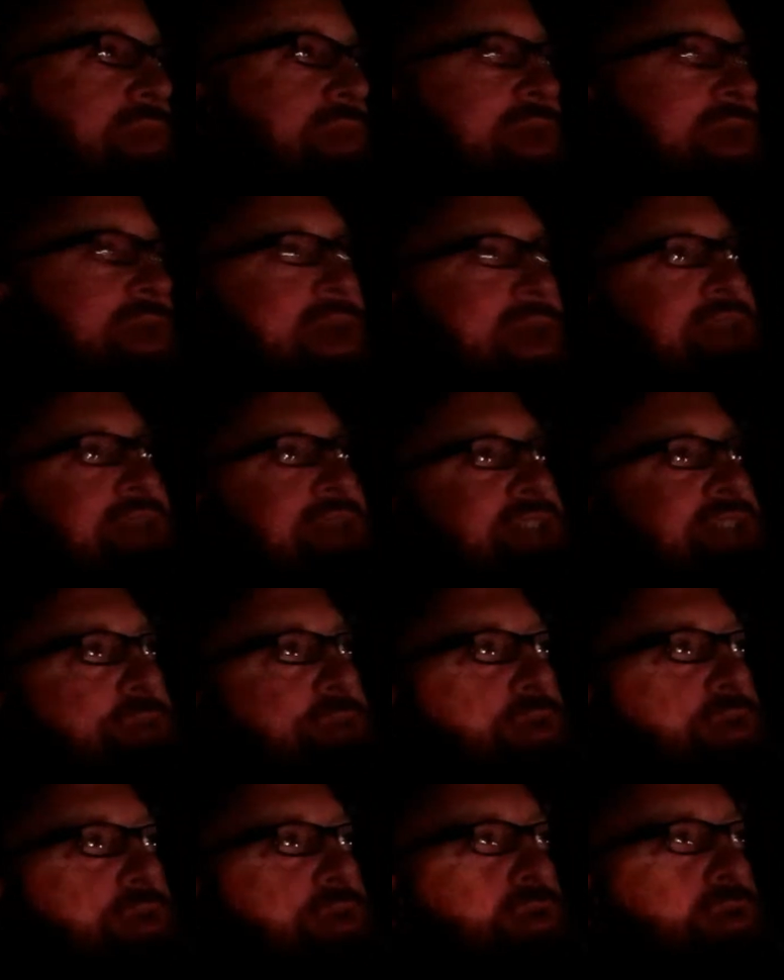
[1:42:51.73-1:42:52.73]
And someone
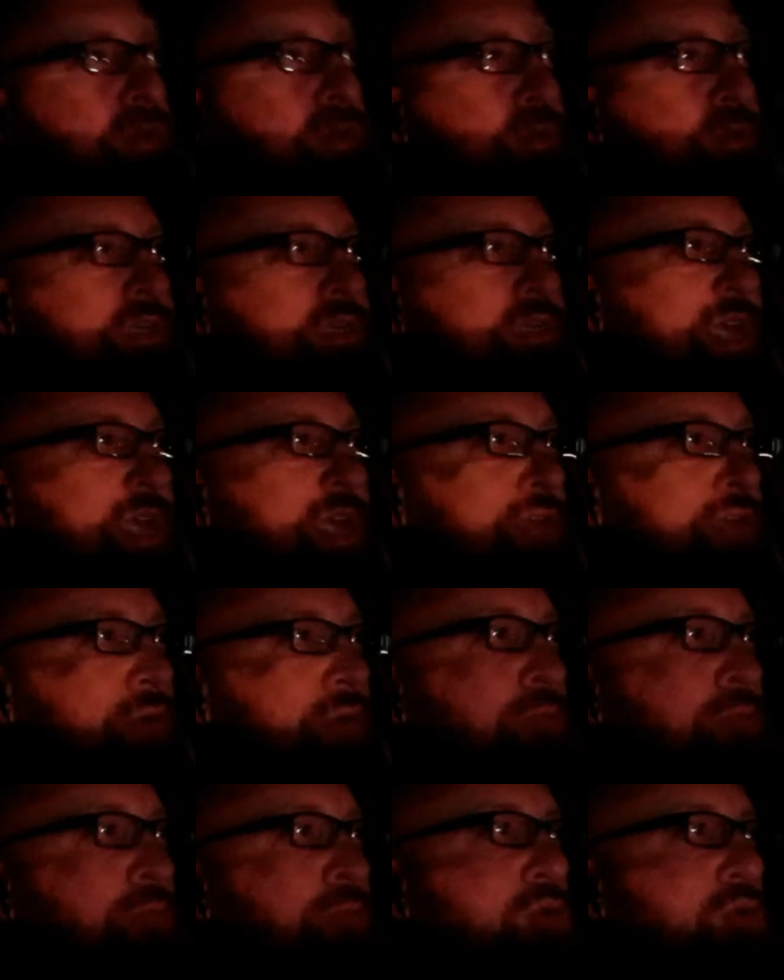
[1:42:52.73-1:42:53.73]
who could put together a
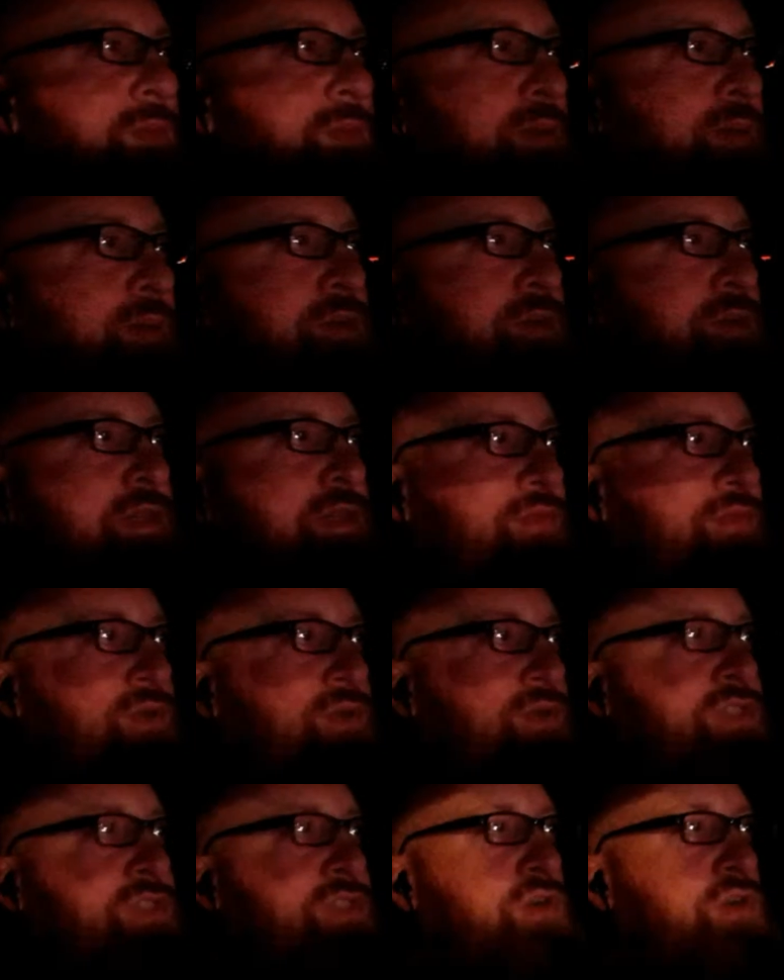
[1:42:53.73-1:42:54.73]
premium delivery
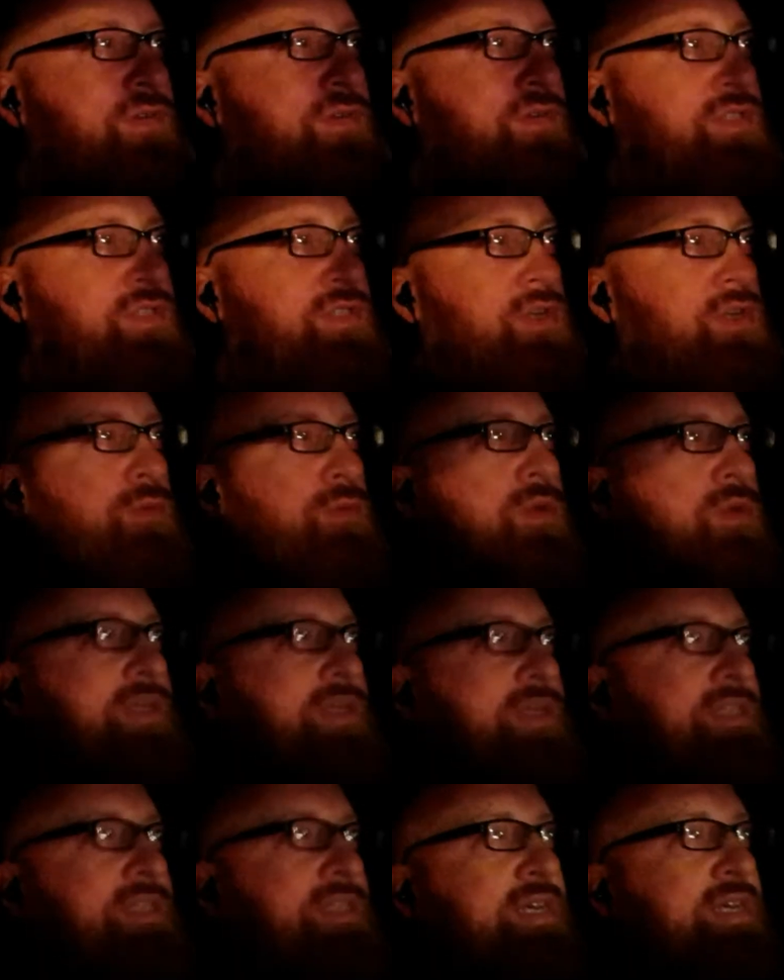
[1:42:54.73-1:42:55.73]
service could really
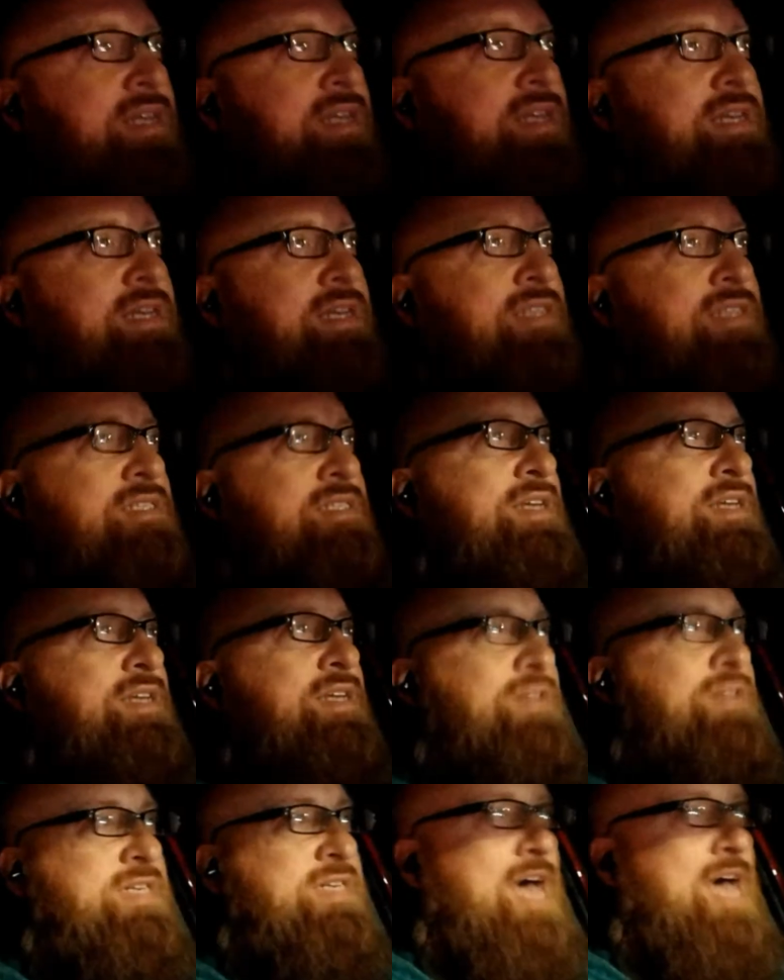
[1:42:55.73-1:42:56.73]
steal the
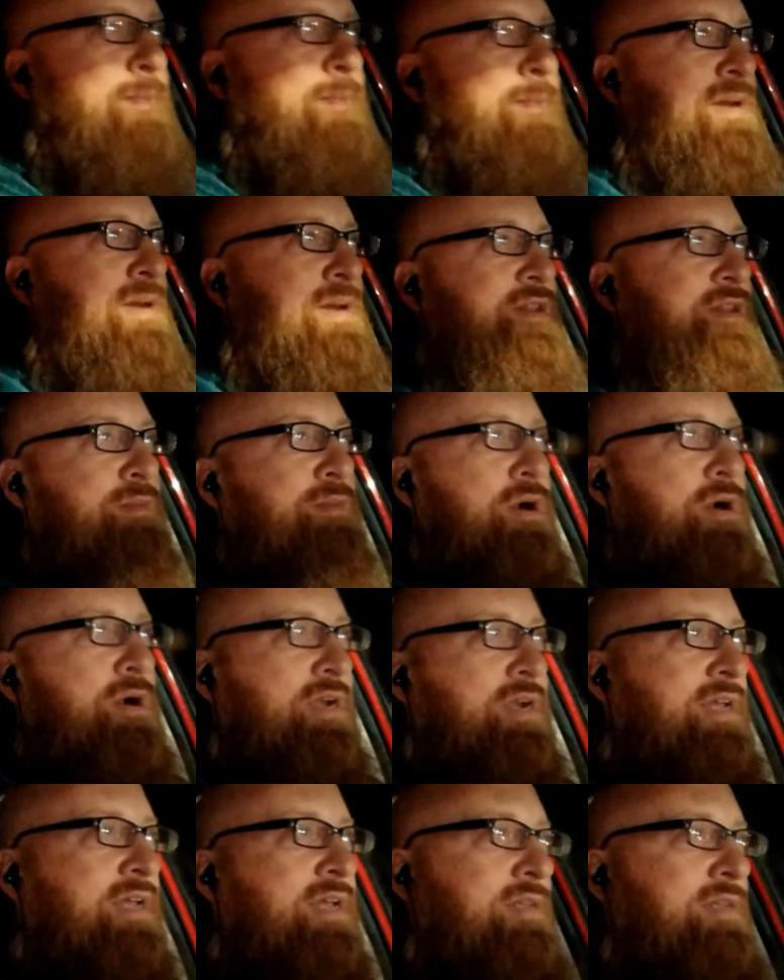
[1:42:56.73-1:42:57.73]
top end of the
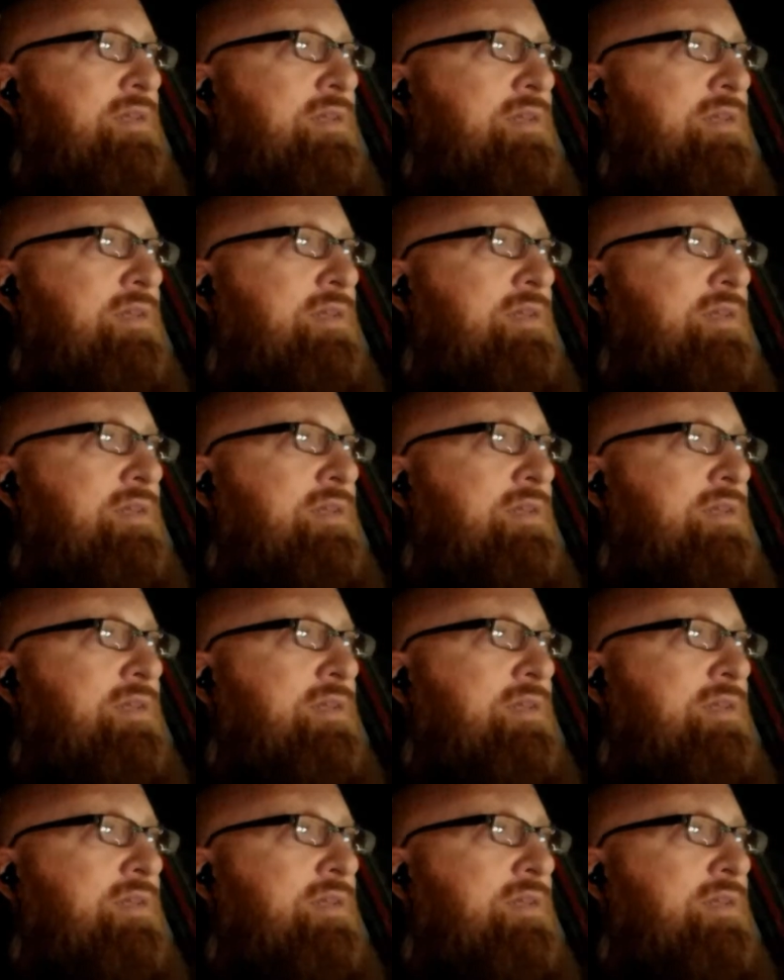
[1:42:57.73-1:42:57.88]
market.